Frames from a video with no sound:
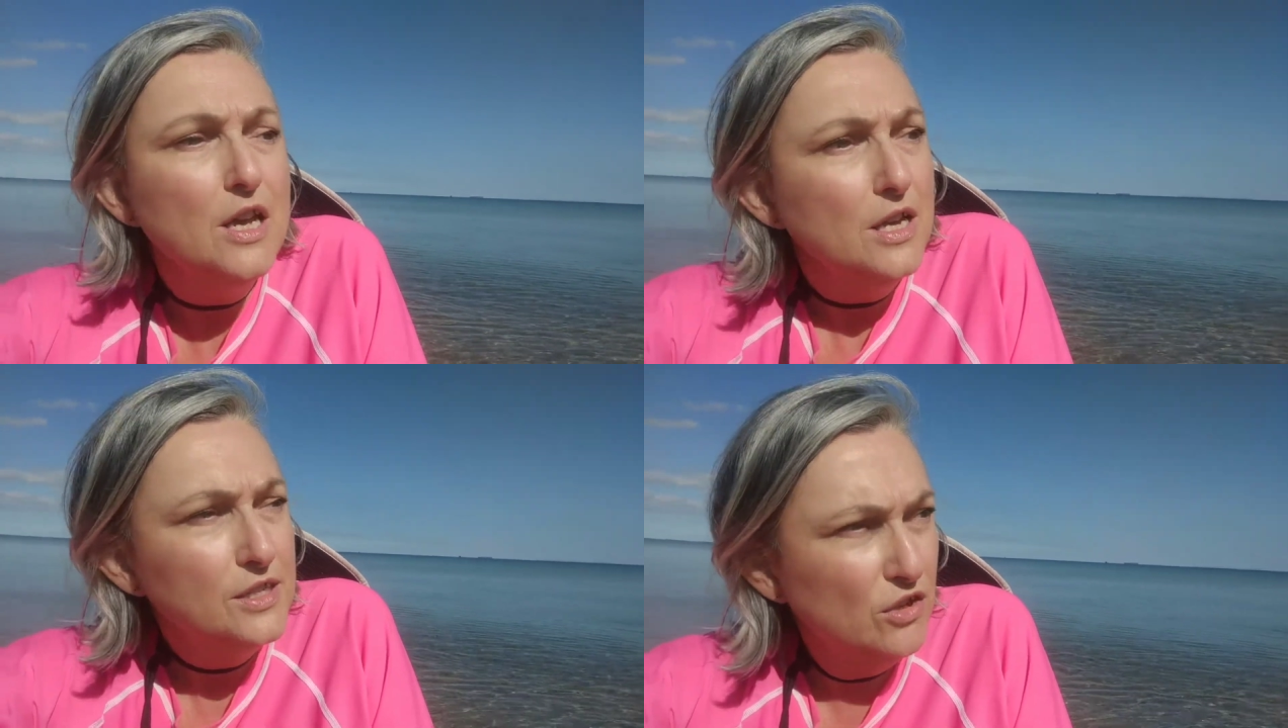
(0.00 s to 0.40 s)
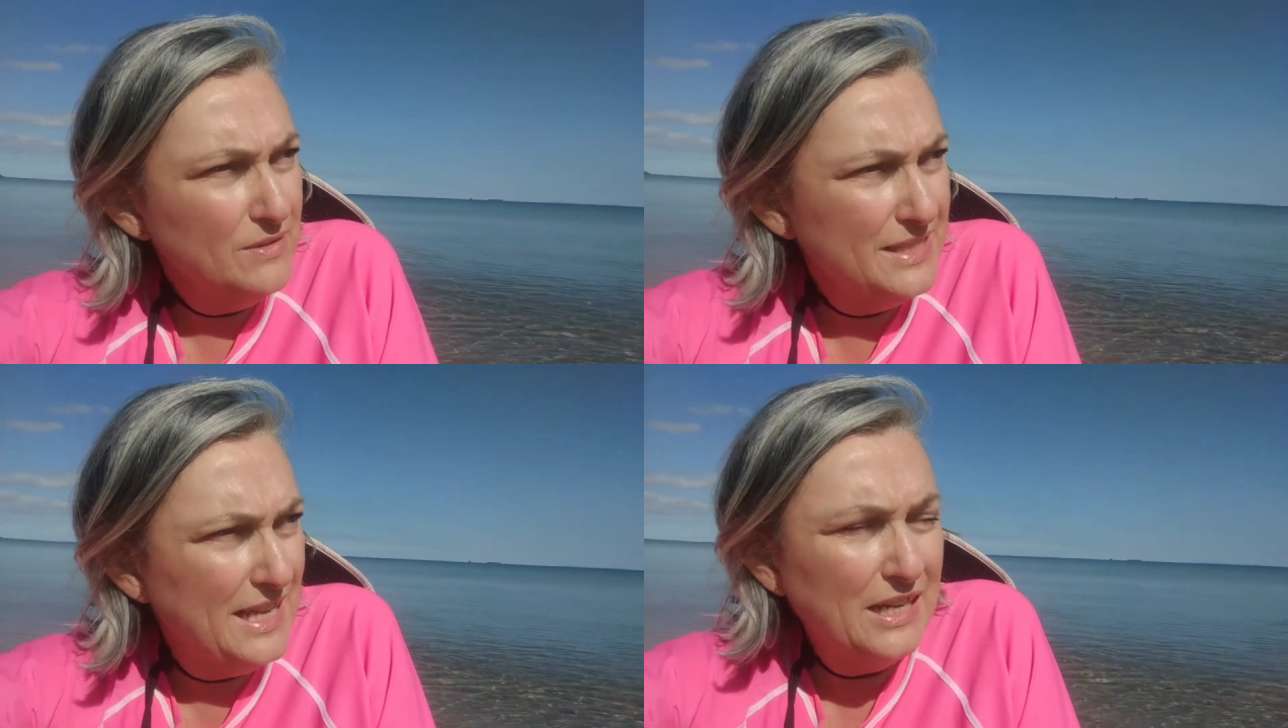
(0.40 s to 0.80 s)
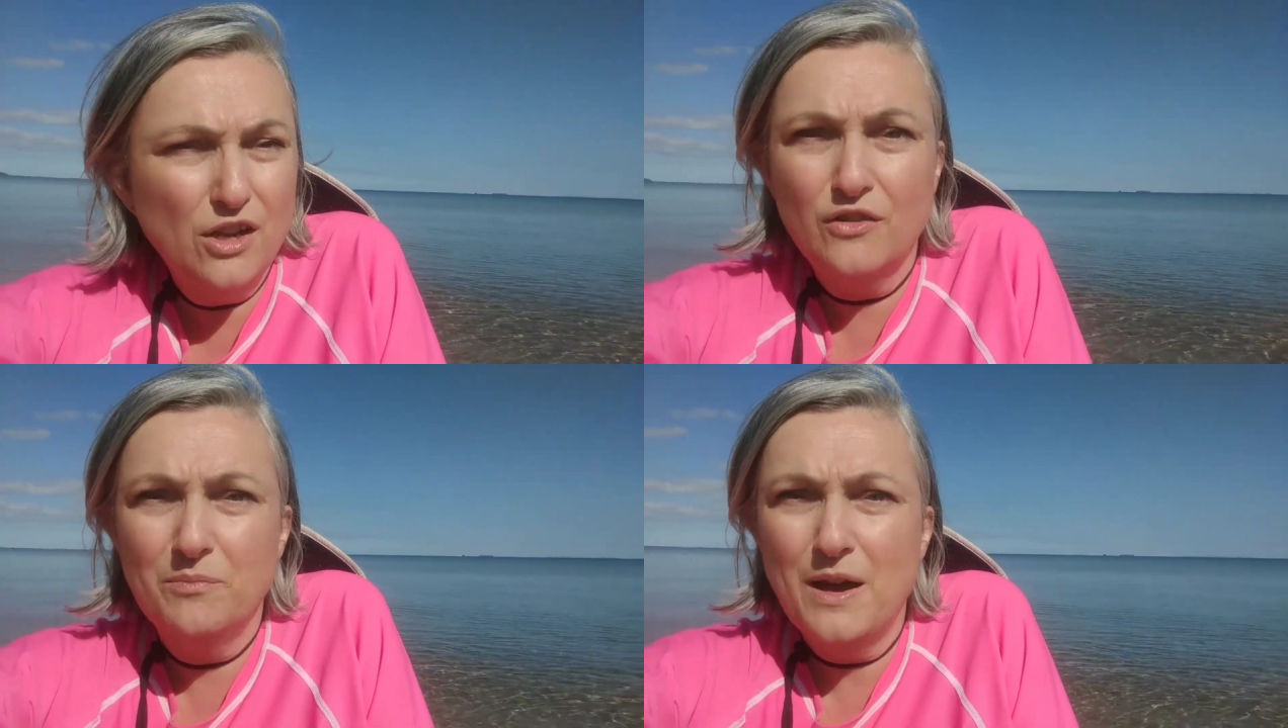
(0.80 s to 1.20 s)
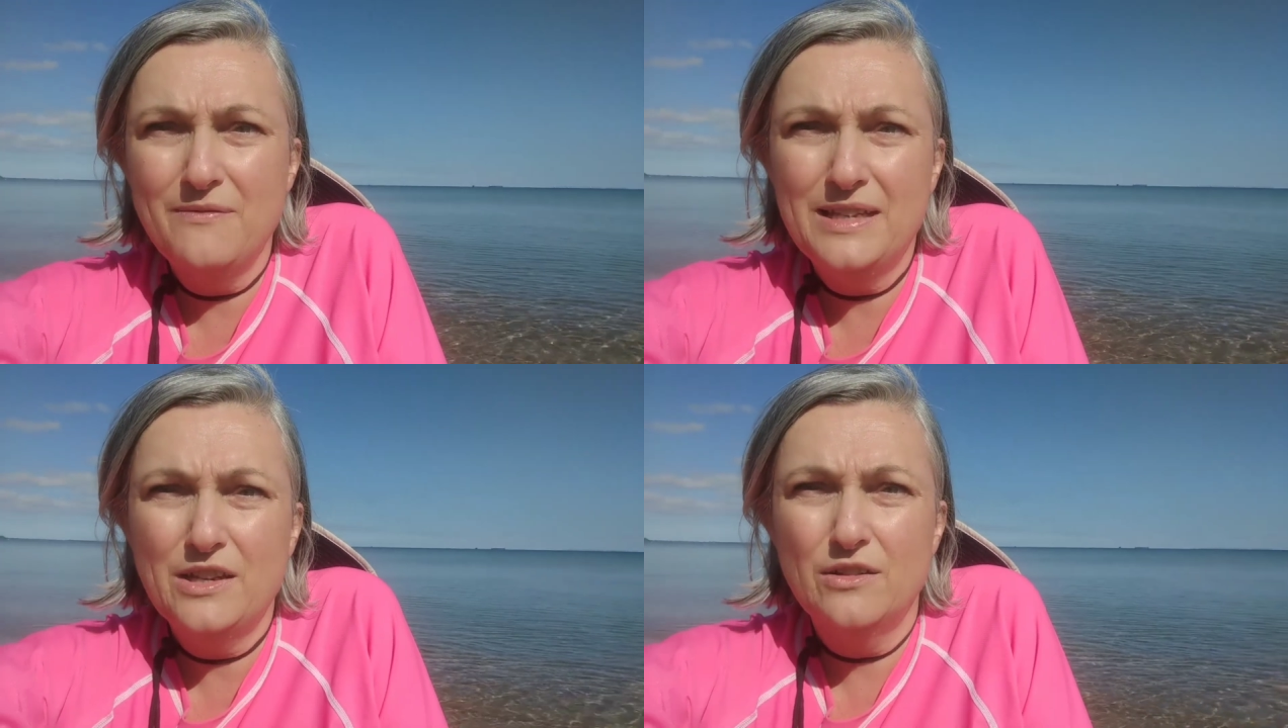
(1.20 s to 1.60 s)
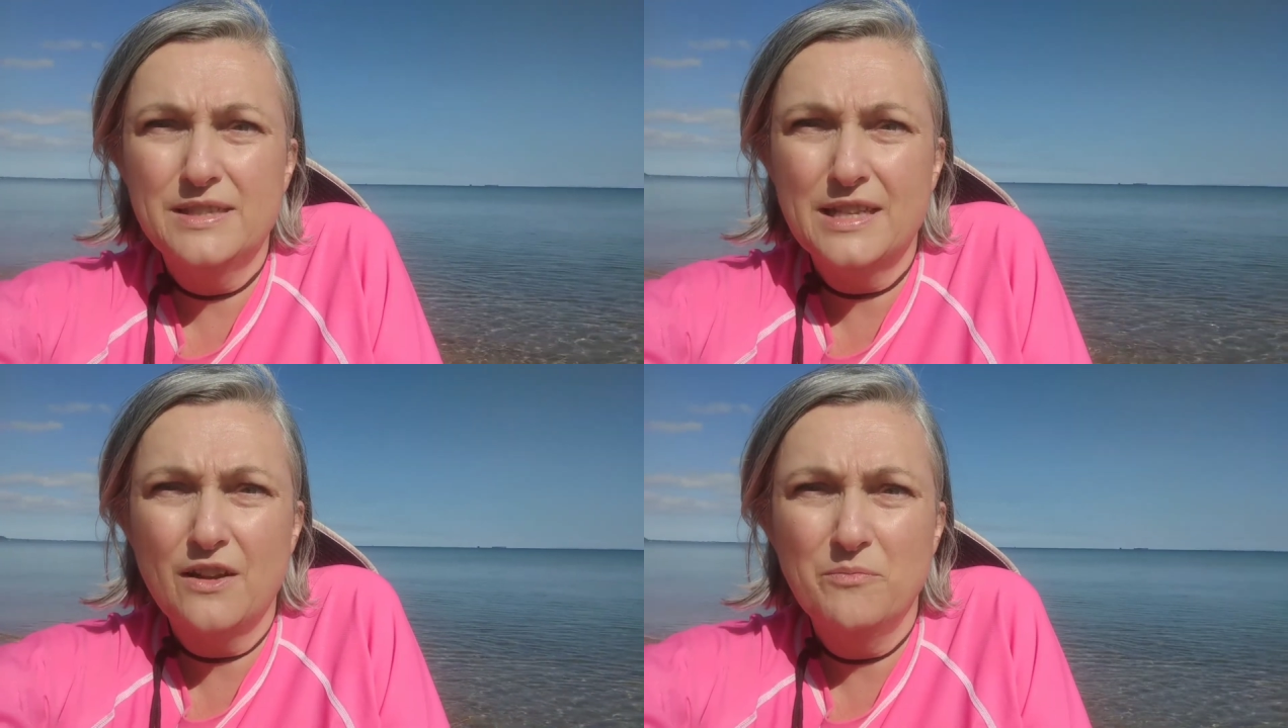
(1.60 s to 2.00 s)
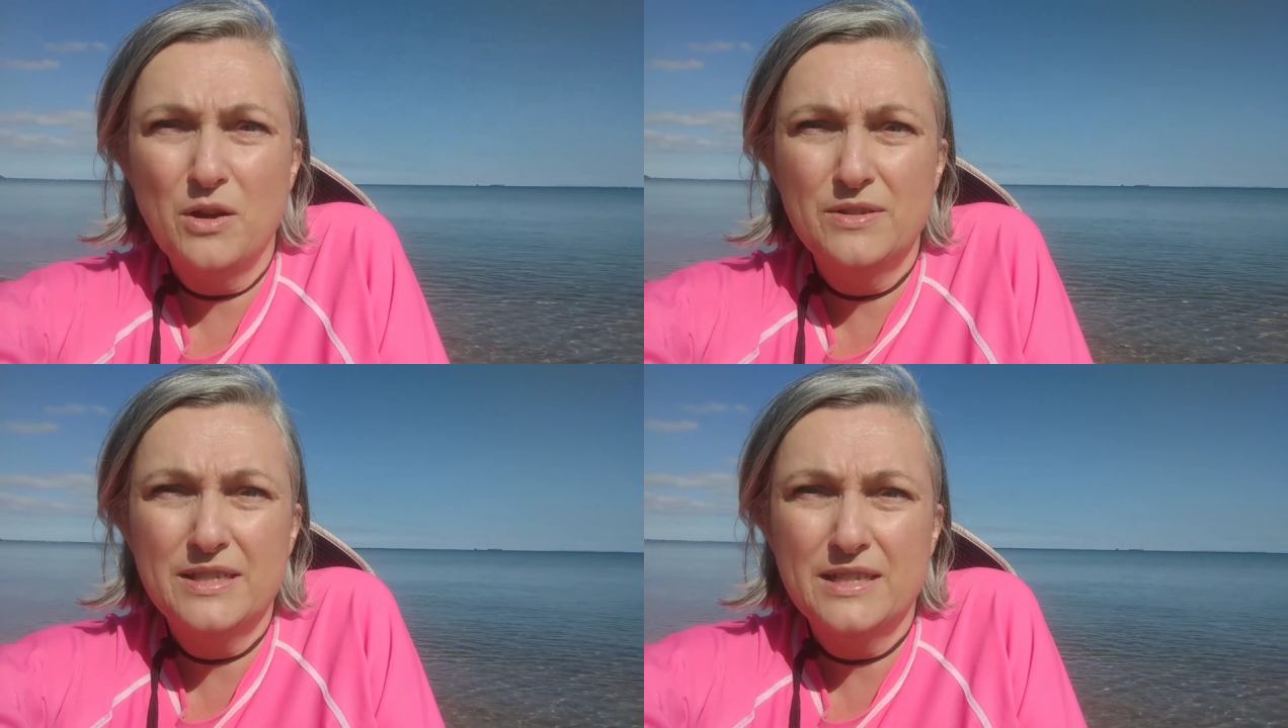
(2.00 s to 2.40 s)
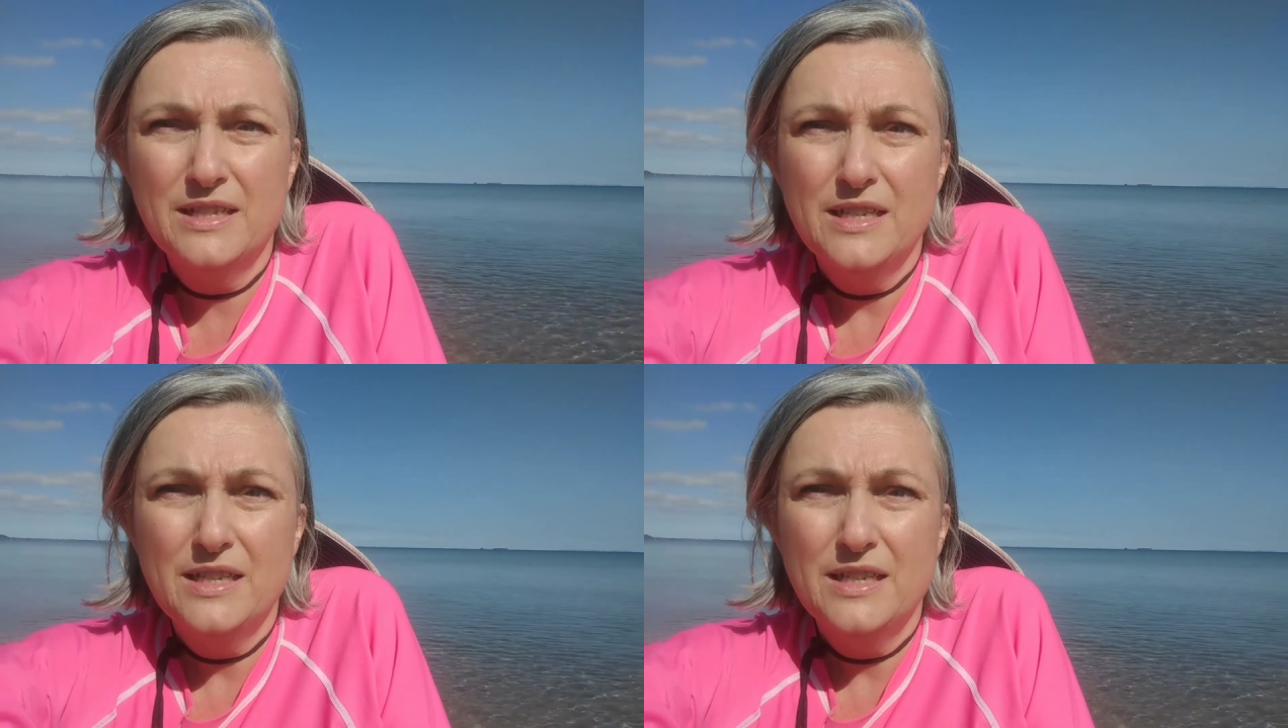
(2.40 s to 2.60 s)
So you'll see in a lot of my videos that I've posted